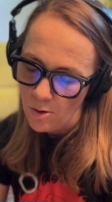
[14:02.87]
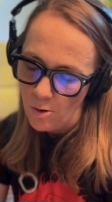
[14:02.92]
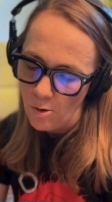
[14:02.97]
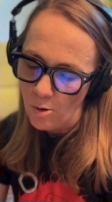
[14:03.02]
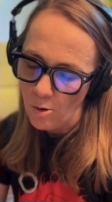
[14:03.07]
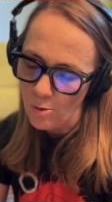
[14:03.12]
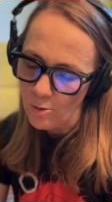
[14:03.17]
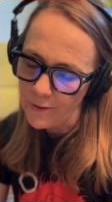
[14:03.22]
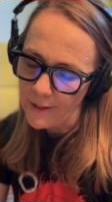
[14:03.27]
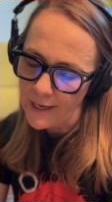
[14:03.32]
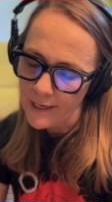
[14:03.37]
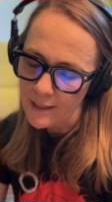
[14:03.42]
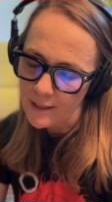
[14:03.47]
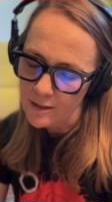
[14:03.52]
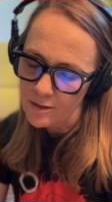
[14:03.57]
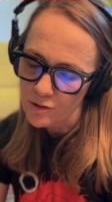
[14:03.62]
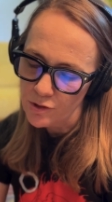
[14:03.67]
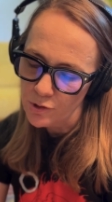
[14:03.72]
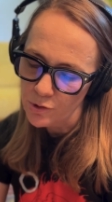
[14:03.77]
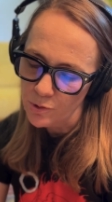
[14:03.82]
All they
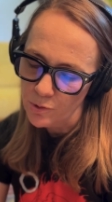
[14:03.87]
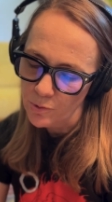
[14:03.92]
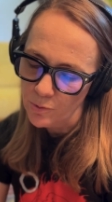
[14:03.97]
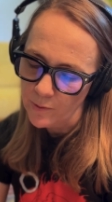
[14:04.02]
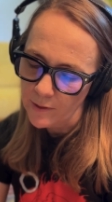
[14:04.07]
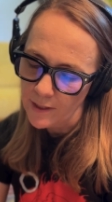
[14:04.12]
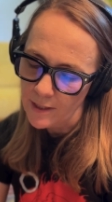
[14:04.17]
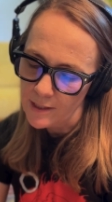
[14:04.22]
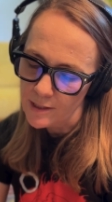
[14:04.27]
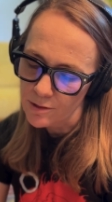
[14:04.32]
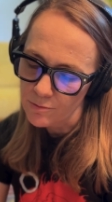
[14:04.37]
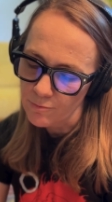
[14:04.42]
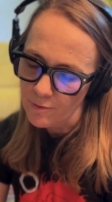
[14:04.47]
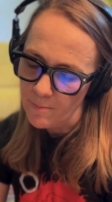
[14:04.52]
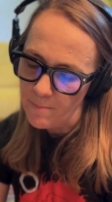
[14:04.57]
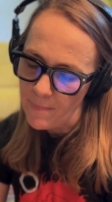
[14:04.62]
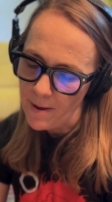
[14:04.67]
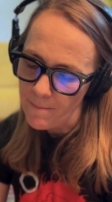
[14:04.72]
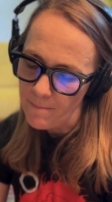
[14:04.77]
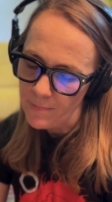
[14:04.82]
can do is
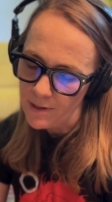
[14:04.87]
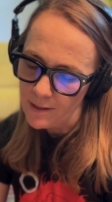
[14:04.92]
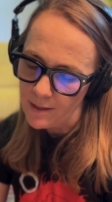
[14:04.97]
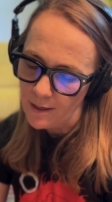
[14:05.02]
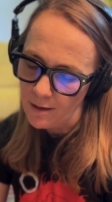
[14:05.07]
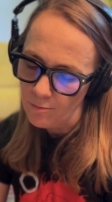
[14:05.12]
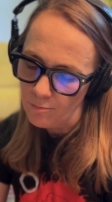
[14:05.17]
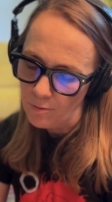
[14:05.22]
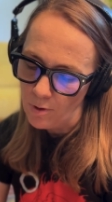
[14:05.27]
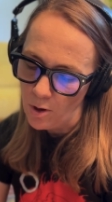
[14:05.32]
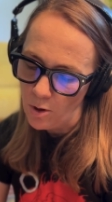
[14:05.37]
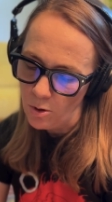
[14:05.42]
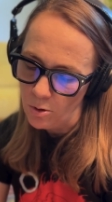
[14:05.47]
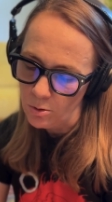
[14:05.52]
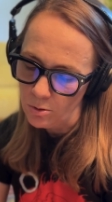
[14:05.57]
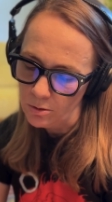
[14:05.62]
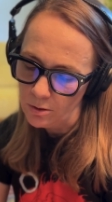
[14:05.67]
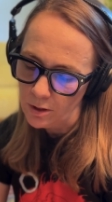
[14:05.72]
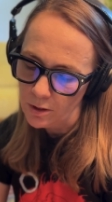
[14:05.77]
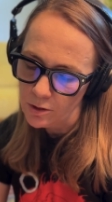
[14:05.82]
remember their
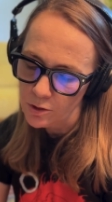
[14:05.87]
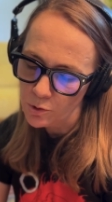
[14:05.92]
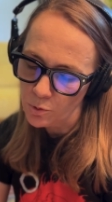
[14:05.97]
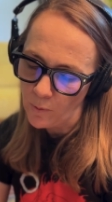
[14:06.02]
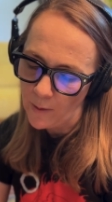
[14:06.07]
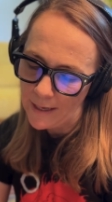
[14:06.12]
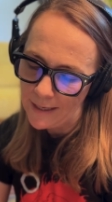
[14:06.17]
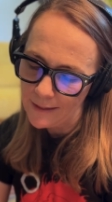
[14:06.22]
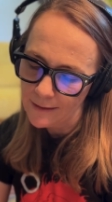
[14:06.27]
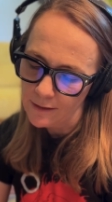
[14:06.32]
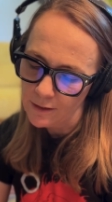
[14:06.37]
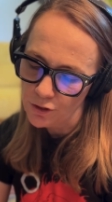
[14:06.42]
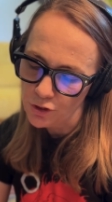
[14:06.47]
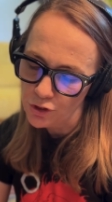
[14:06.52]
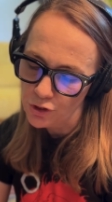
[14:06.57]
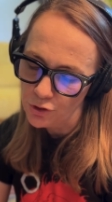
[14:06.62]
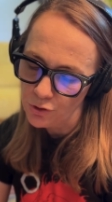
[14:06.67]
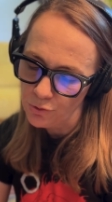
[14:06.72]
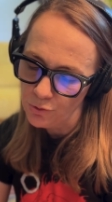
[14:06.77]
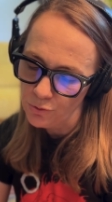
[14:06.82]
role, twang the
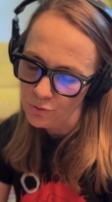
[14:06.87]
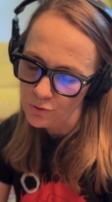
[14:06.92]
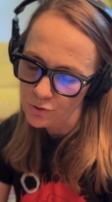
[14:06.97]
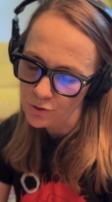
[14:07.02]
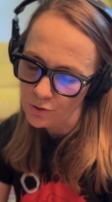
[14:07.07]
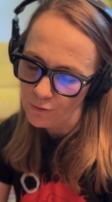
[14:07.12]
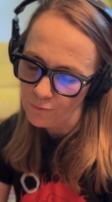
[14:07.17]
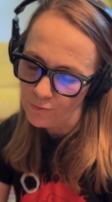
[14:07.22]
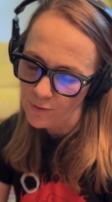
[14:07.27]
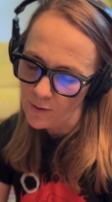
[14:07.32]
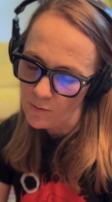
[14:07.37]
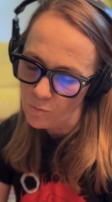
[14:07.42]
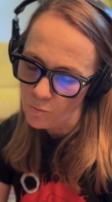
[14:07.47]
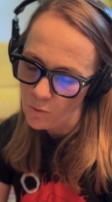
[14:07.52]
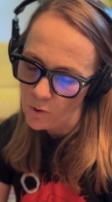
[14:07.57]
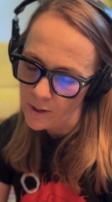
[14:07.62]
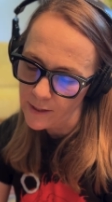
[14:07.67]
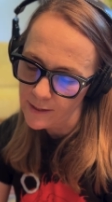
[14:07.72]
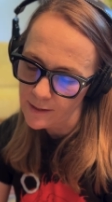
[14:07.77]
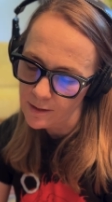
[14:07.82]
tunes of their
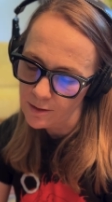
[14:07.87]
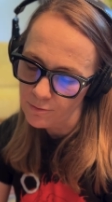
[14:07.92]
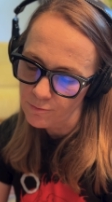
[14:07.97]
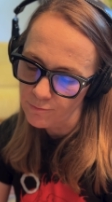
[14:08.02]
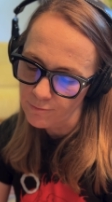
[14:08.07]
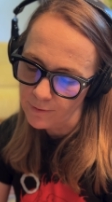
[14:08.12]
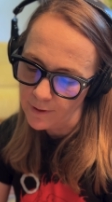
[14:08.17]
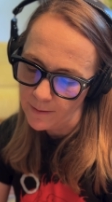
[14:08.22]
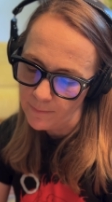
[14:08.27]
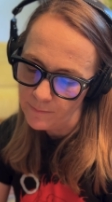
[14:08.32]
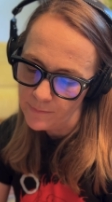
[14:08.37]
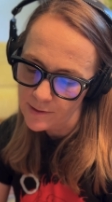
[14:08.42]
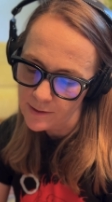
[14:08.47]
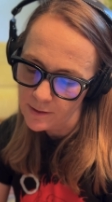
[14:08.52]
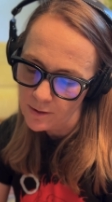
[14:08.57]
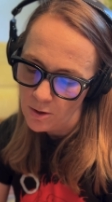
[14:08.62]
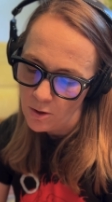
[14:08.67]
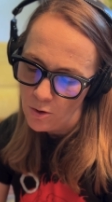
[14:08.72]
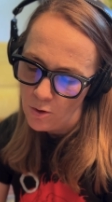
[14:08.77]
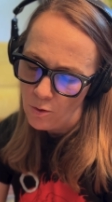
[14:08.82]
whitened ribs
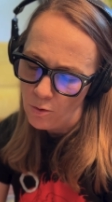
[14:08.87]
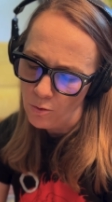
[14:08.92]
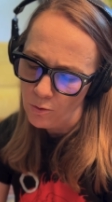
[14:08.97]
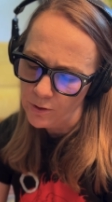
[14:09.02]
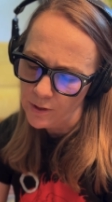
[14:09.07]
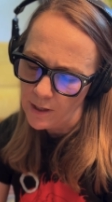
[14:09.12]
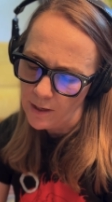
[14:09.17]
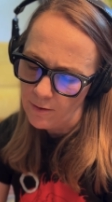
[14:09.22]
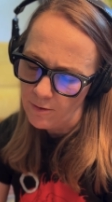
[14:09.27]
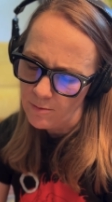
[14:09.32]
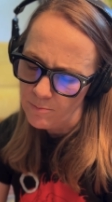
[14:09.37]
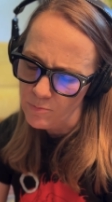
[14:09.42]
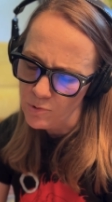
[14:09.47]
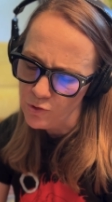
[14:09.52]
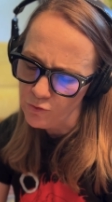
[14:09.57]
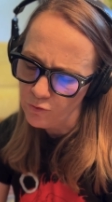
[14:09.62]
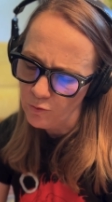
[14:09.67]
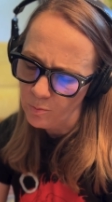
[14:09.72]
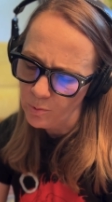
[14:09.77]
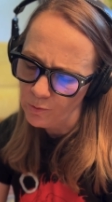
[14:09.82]
or their
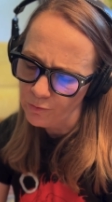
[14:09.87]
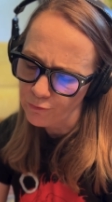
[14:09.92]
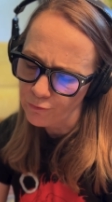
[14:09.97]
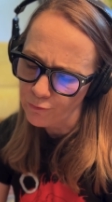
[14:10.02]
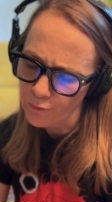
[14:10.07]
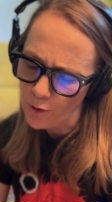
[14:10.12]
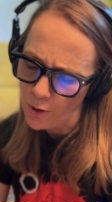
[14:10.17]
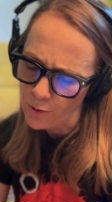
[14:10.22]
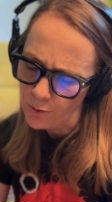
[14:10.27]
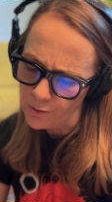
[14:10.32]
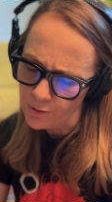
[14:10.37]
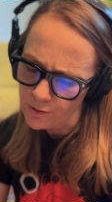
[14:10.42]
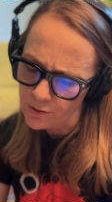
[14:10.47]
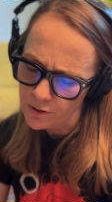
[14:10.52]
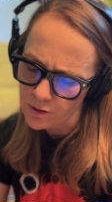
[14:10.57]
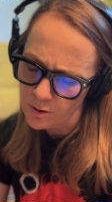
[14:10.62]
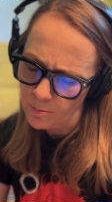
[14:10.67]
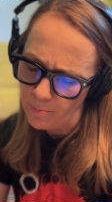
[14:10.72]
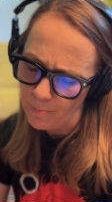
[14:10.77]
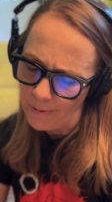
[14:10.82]
immovable fronds
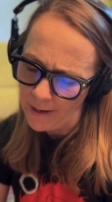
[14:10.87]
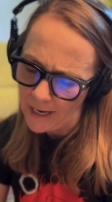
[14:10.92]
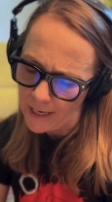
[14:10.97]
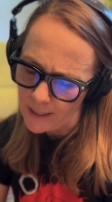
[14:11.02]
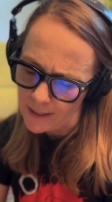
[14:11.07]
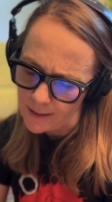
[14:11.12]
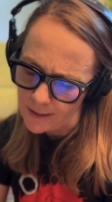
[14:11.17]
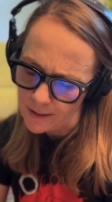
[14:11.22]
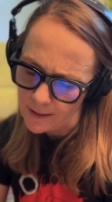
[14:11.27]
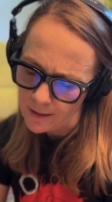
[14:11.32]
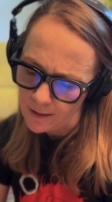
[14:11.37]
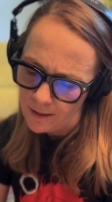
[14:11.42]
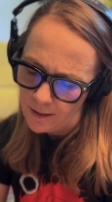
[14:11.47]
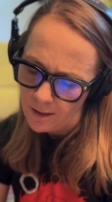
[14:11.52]
to bend.